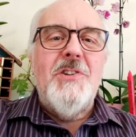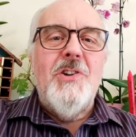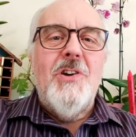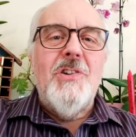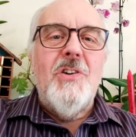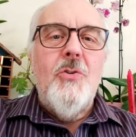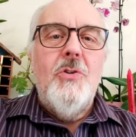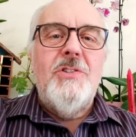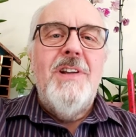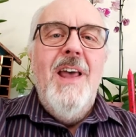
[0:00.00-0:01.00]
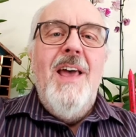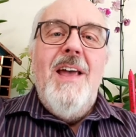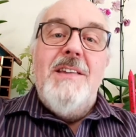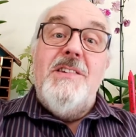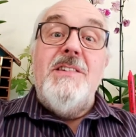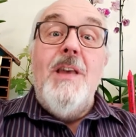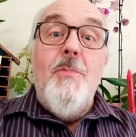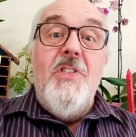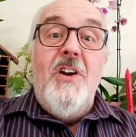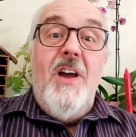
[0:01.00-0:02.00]
Church in Gorton. It's December
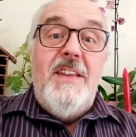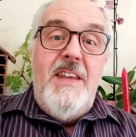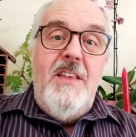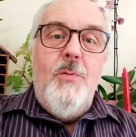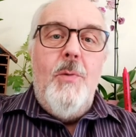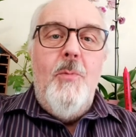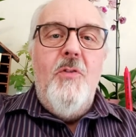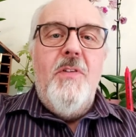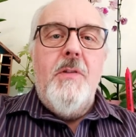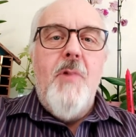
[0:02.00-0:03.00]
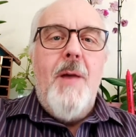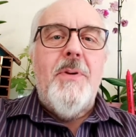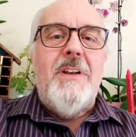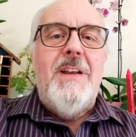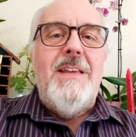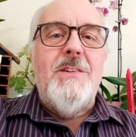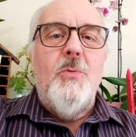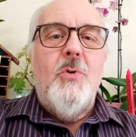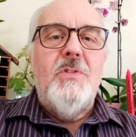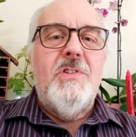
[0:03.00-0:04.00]
the 19th. We're moving rapidly
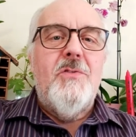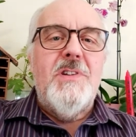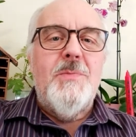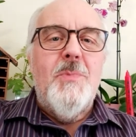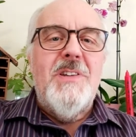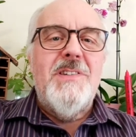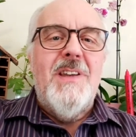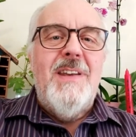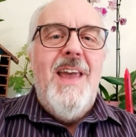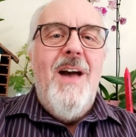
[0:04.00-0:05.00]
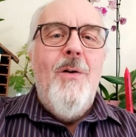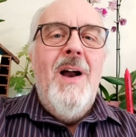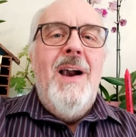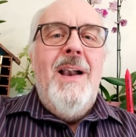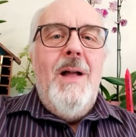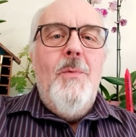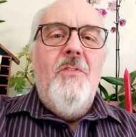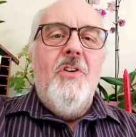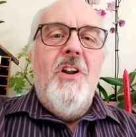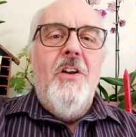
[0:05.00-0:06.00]
towards Christmas now, and we've
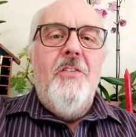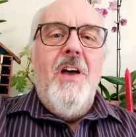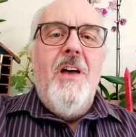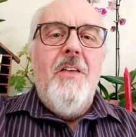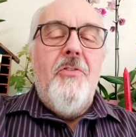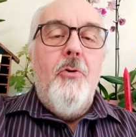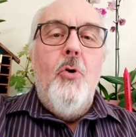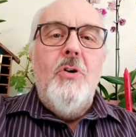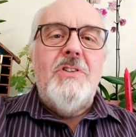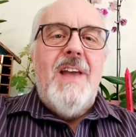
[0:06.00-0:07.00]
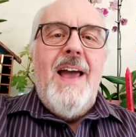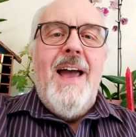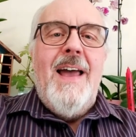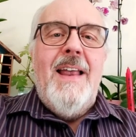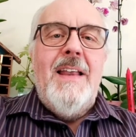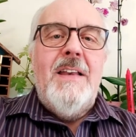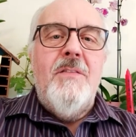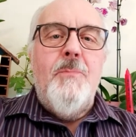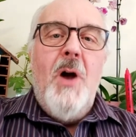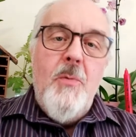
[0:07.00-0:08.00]
got another thought
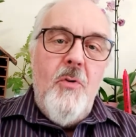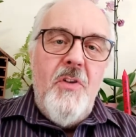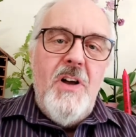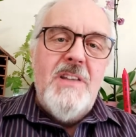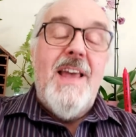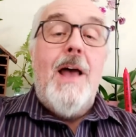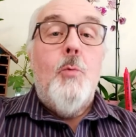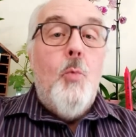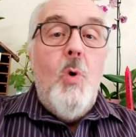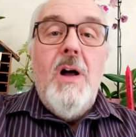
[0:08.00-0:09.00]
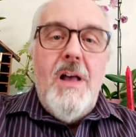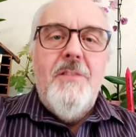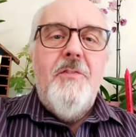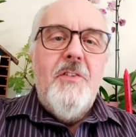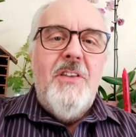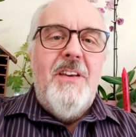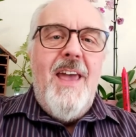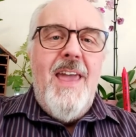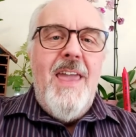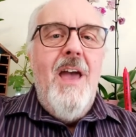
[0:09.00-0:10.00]
and Bible verse and word for the
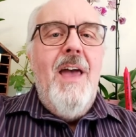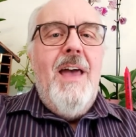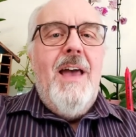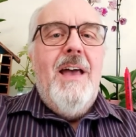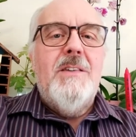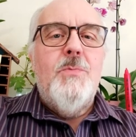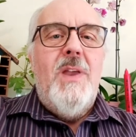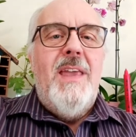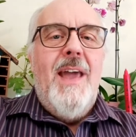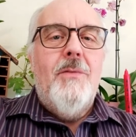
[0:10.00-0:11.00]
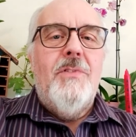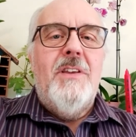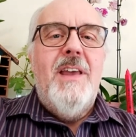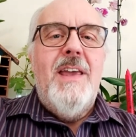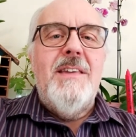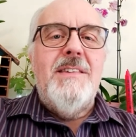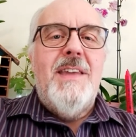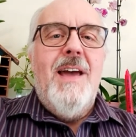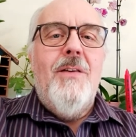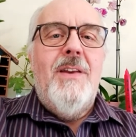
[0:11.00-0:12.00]
day as we count the days
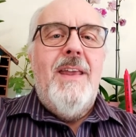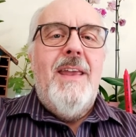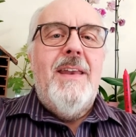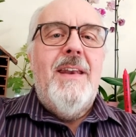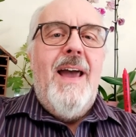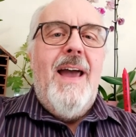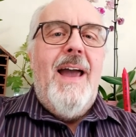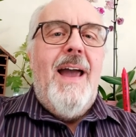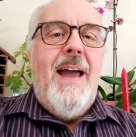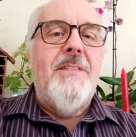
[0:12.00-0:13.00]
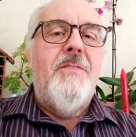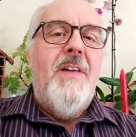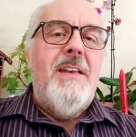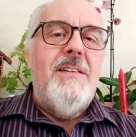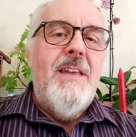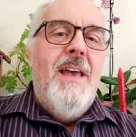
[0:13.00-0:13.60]
down in Advent.